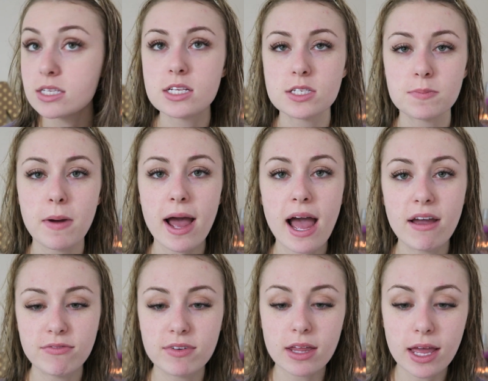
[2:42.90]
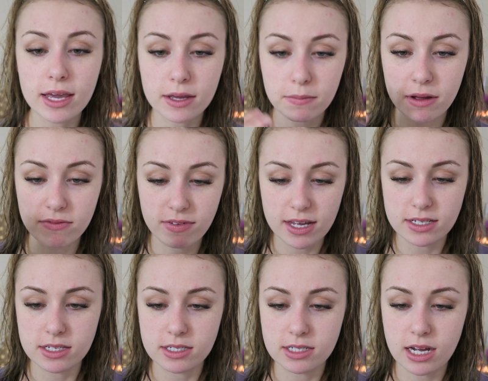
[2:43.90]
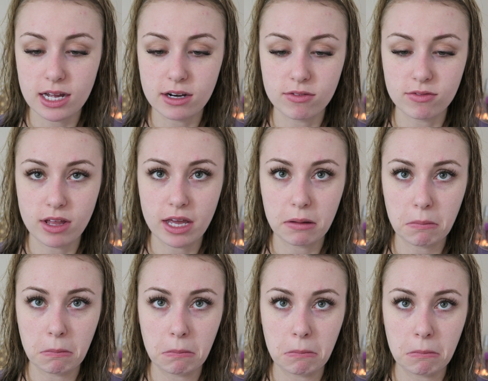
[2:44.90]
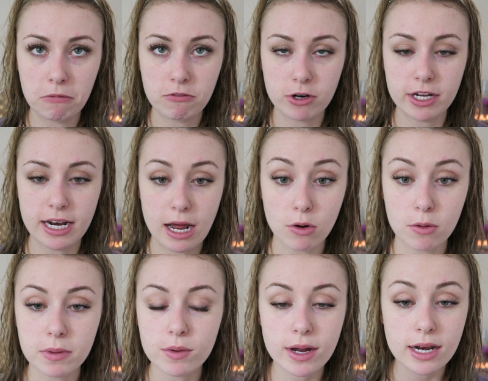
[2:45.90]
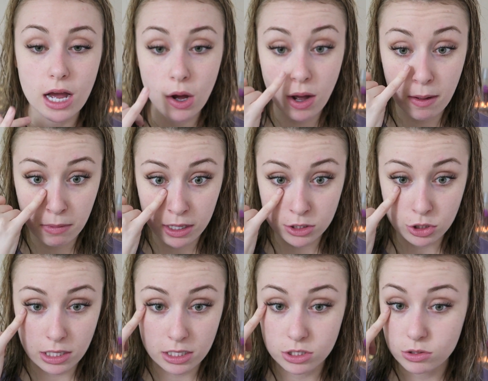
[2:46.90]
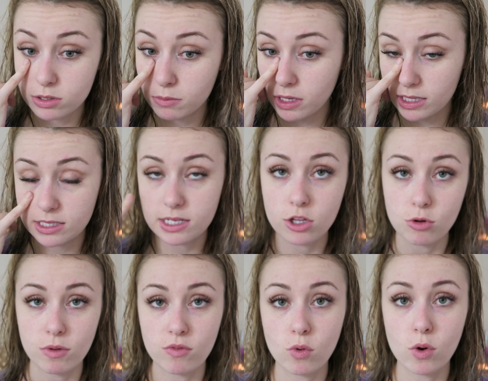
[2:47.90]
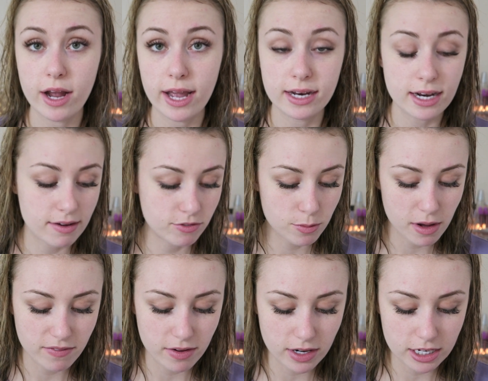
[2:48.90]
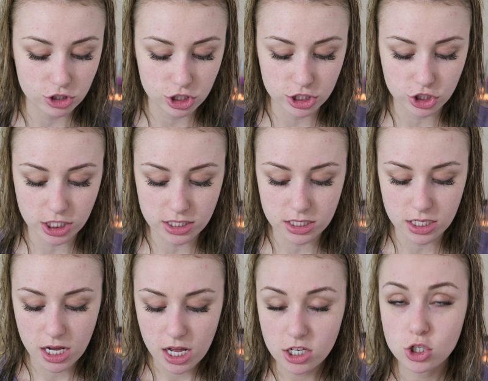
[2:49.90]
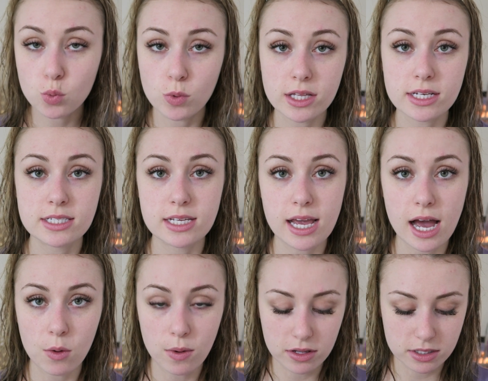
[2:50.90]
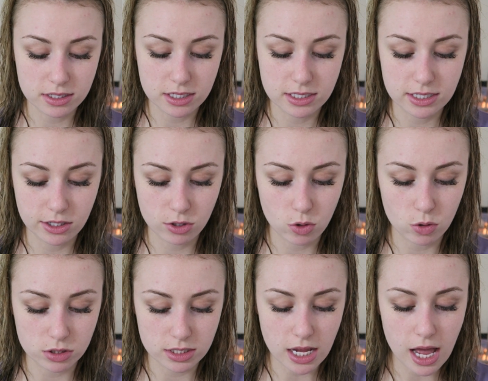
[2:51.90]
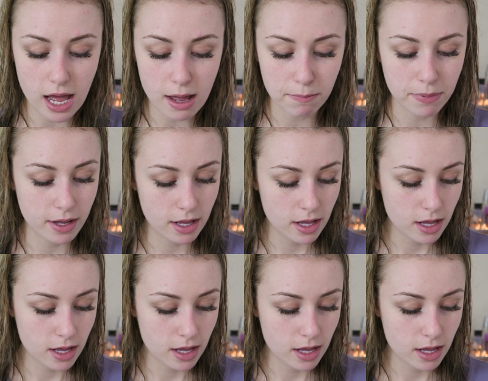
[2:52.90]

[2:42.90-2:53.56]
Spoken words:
Since I feel like my face is kind of like freaking out on me right now, I might try to do some concealer before and after my foundation just to really see how well this concealer holds up.